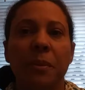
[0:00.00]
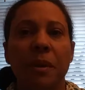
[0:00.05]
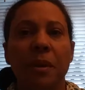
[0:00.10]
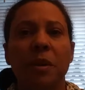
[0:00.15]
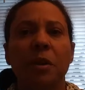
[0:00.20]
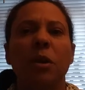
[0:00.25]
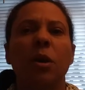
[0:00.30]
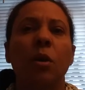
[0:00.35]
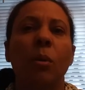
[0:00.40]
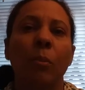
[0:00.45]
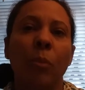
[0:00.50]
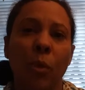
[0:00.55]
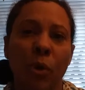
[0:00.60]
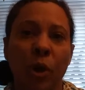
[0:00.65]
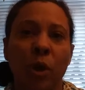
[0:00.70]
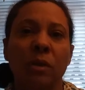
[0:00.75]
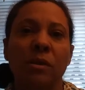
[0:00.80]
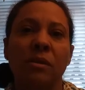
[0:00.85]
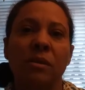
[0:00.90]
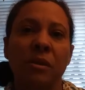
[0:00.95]
be a little more
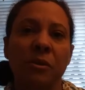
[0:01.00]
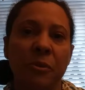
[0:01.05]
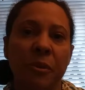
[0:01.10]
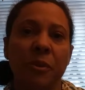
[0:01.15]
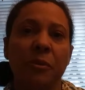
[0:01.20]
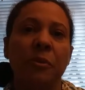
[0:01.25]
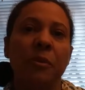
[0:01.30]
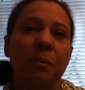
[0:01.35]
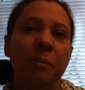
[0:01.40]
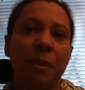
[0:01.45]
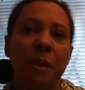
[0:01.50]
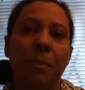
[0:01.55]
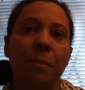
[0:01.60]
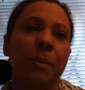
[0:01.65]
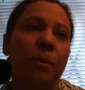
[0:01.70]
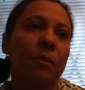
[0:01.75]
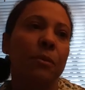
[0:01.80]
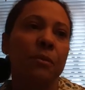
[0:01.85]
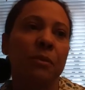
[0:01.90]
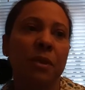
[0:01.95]
considerate to the
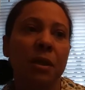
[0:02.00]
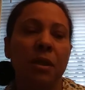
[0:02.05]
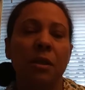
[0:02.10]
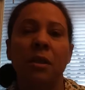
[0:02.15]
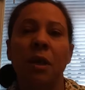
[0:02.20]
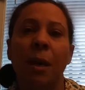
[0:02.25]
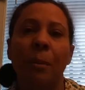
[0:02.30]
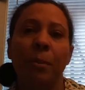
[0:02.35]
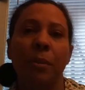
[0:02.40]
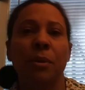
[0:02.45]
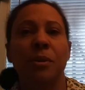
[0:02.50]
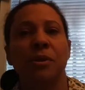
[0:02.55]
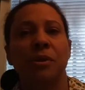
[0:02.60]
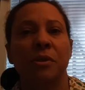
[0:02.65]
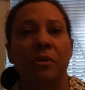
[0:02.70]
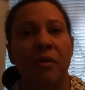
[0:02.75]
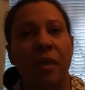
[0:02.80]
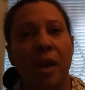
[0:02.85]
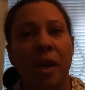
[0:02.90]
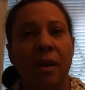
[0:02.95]
people who did not put
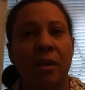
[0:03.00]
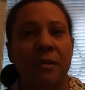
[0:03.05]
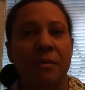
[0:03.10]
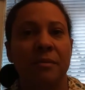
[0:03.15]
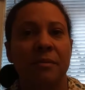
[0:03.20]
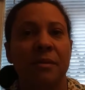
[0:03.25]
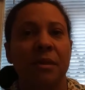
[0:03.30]
you there.